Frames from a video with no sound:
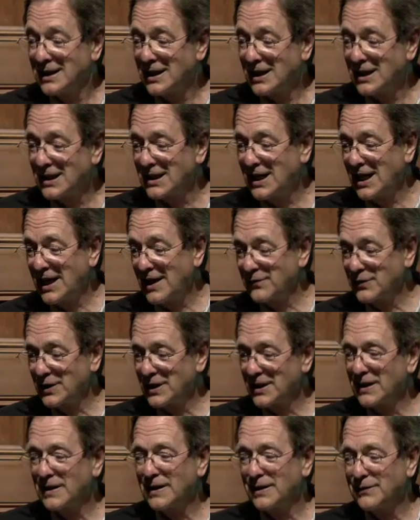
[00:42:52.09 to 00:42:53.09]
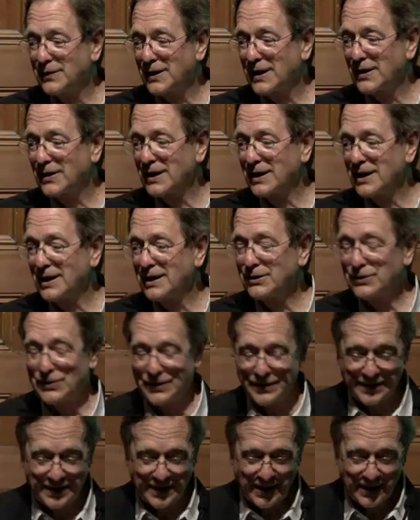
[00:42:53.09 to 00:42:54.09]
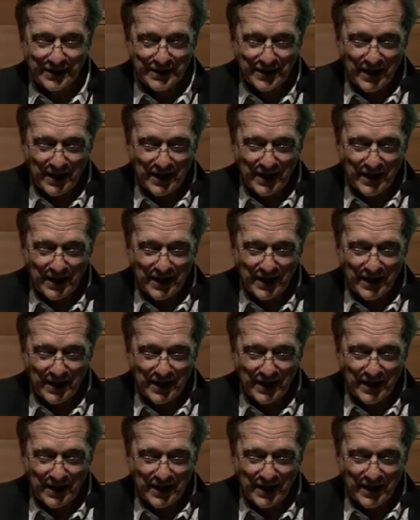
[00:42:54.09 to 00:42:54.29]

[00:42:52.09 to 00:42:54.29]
are having a very interesting